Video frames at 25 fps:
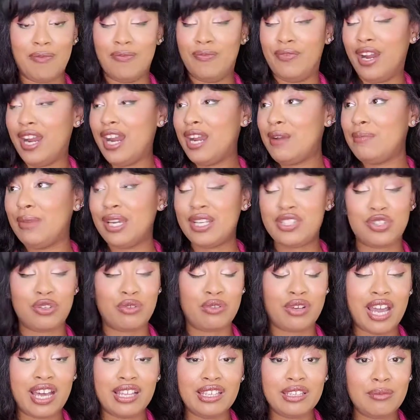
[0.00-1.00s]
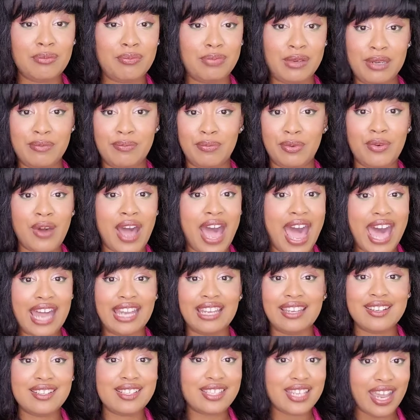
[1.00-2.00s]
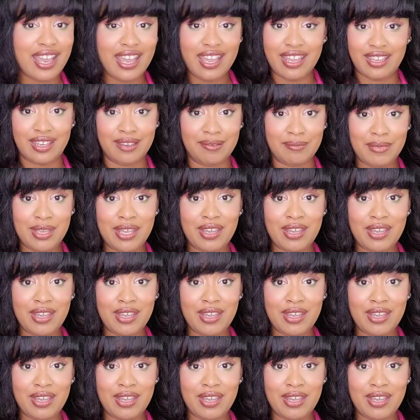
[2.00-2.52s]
I'm very much on colored people island time.